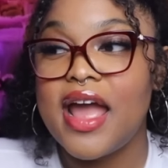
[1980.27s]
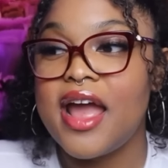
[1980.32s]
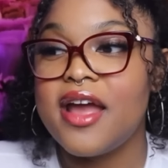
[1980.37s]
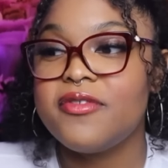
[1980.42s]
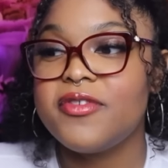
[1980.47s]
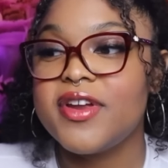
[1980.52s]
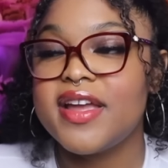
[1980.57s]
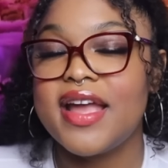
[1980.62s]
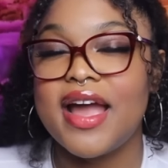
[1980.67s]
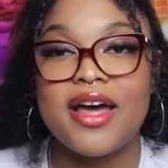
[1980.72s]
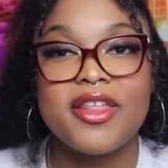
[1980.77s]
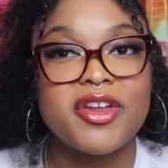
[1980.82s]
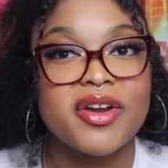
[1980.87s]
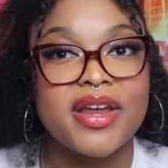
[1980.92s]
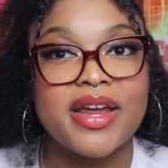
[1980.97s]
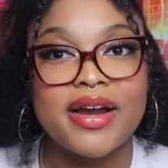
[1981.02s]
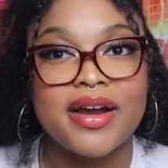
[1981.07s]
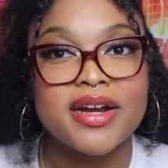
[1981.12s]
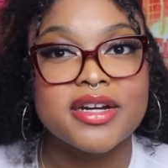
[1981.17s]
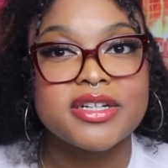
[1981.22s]
Every other
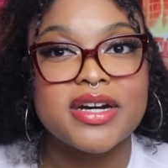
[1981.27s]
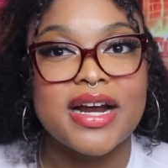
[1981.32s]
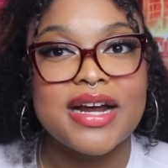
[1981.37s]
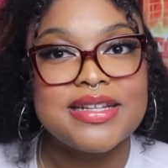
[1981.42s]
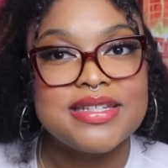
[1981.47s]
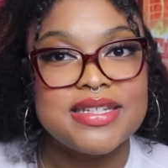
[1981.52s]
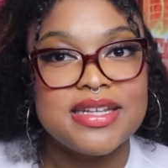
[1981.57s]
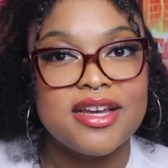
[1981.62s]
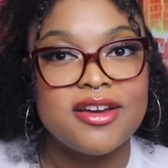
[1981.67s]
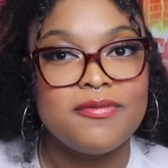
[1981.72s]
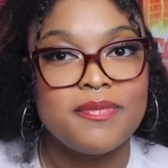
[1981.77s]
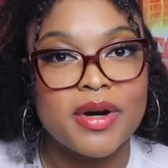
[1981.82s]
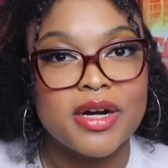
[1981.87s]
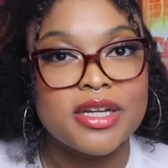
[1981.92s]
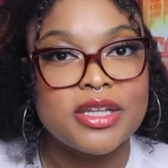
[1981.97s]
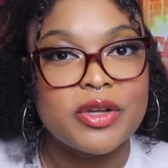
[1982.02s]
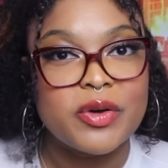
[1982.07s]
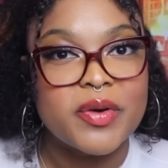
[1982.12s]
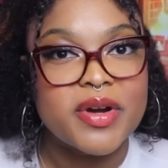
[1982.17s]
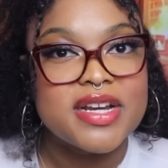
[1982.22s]
character I see of
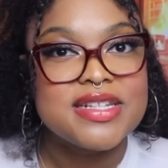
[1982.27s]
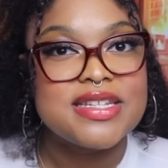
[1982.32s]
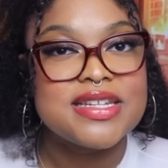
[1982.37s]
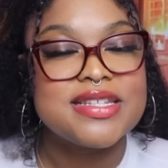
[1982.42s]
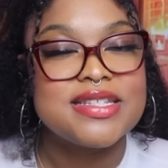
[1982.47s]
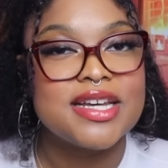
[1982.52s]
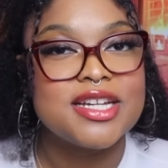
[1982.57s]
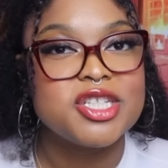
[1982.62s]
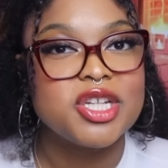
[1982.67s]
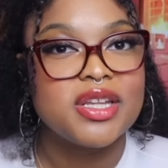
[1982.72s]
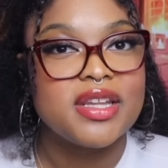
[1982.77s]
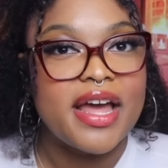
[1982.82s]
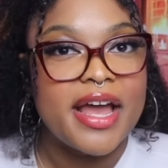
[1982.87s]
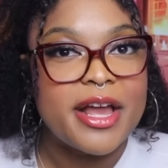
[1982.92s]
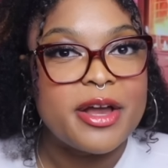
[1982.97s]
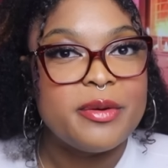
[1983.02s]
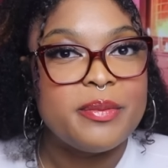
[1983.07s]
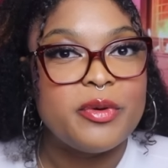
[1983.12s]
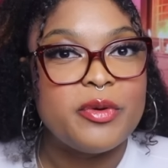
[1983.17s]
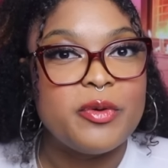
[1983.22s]
Martin Lawrence is such a
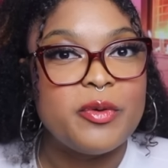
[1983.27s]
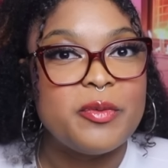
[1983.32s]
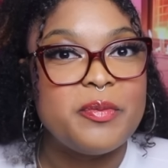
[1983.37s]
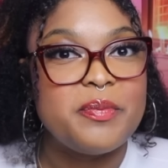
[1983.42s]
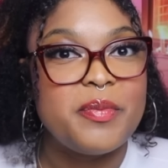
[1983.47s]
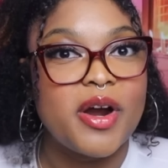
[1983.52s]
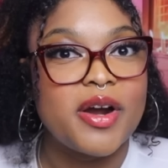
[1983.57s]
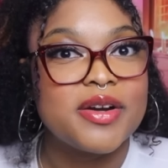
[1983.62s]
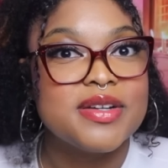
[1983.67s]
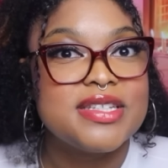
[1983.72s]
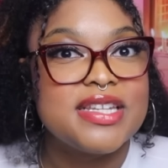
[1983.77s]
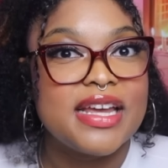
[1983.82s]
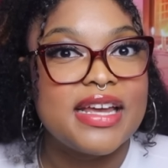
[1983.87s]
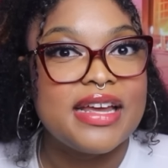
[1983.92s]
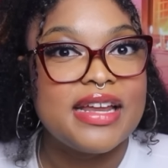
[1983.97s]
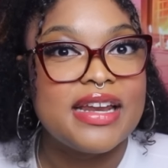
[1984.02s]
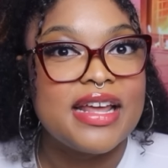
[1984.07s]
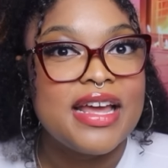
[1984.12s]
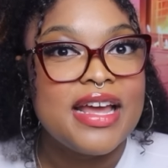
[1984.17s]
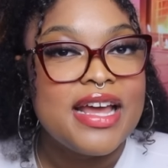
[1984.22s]
likable
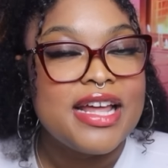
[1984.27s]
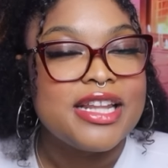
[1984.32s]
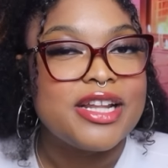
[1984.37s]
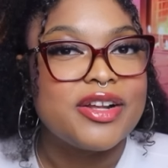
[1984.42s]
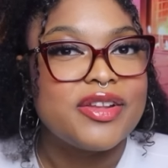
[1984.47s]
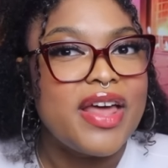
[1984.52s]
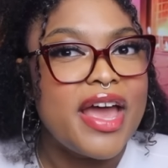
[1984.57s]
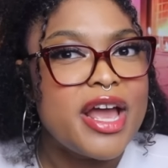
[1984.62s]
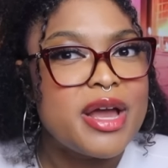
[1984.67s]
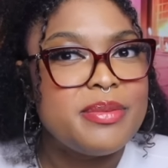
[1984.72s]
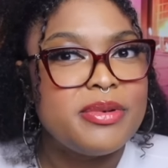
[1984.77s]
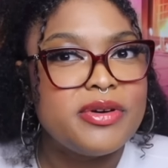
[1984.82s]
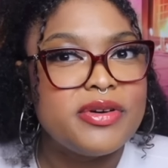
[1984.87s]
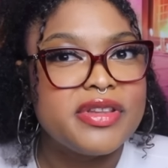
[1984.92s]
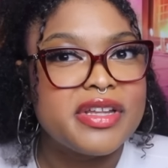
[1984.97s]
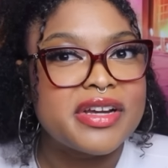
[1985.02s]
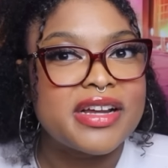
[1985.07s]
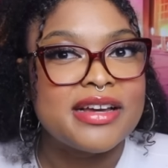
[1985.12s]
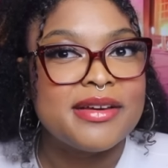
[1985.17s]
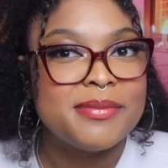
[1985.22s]
person. They're likable,
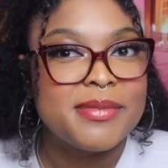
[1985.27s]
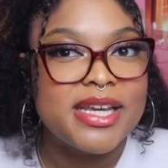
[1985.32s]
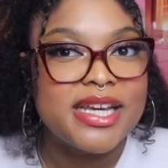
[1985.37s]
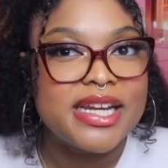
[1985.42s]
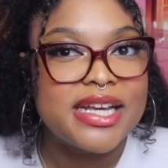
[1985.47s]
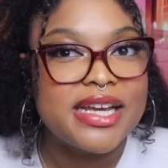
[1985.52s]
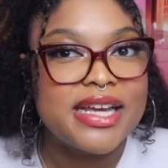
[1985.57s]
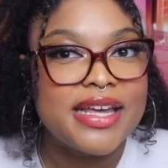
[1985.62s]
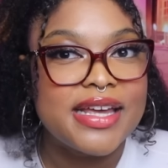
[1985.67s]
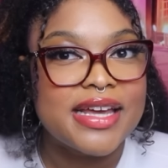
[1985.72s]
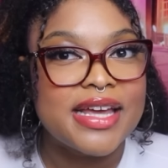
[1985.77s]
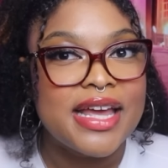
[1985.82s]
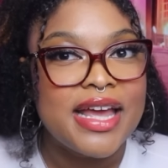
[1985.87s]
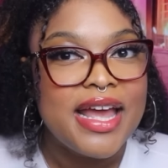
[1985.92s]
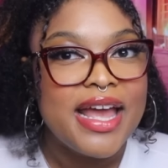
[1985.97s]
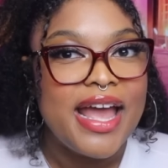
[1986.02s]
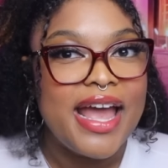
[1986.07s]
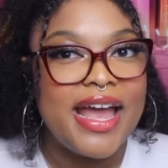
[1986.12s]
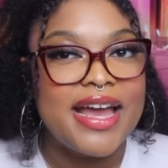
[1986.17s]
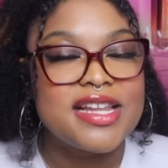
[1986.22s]
they're comedic,
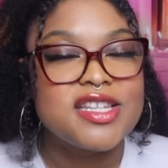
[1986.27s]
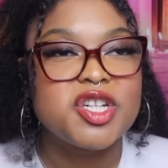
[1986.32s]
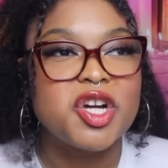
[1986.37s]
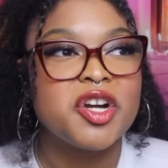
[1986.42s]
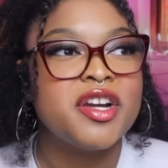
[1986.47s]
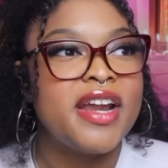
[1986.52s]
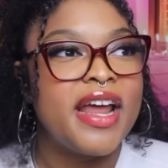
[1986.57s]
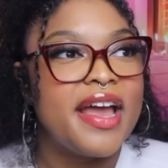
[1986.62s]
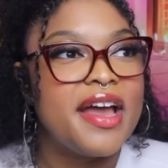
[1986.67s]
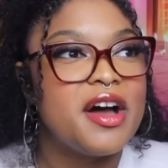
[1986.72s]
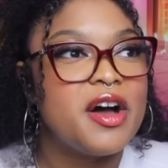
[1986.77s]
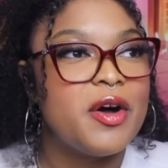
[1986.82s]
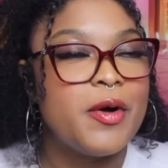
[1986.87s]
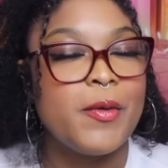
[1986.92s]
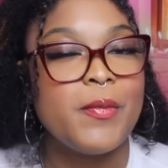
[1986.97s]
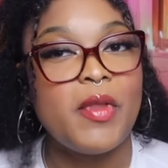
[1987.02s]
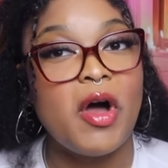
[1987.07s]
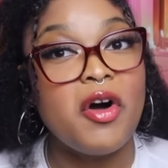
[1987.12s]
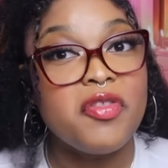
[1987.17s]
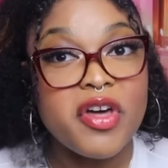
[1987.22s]
and
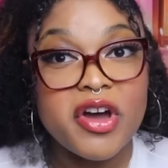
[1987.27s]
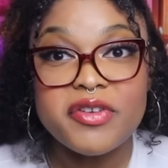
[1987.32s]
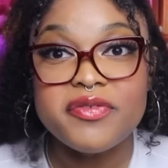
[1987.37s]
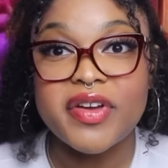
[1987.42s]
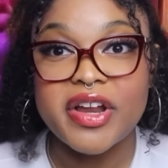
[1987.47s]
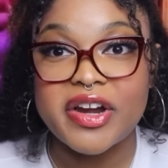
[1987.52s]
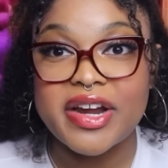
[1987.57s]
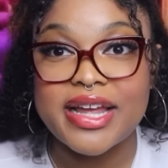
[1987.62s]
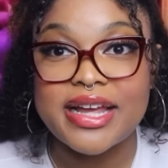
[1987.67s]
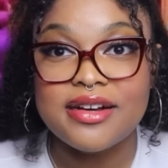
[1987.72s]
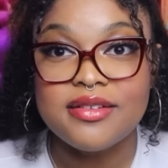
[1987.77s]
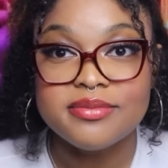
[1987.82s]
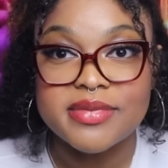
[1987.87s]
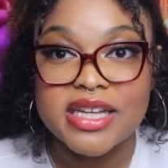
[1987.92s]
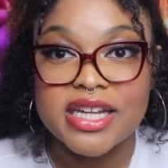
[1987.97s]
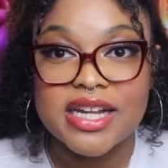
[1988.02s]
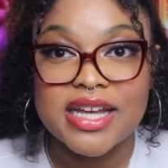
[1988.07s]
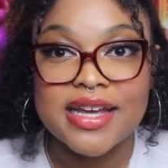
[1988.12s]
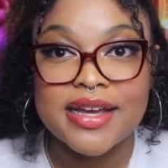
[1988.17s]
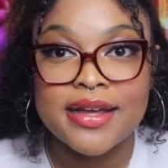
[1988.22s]
Darnell, although very
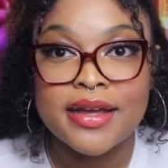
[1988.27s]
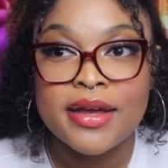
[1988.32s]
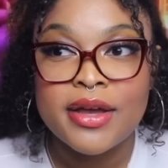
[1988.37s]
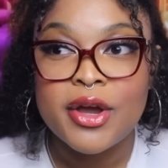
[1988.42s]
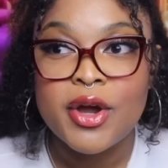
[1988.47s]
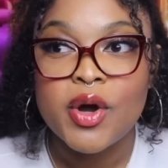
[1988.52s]
comedic,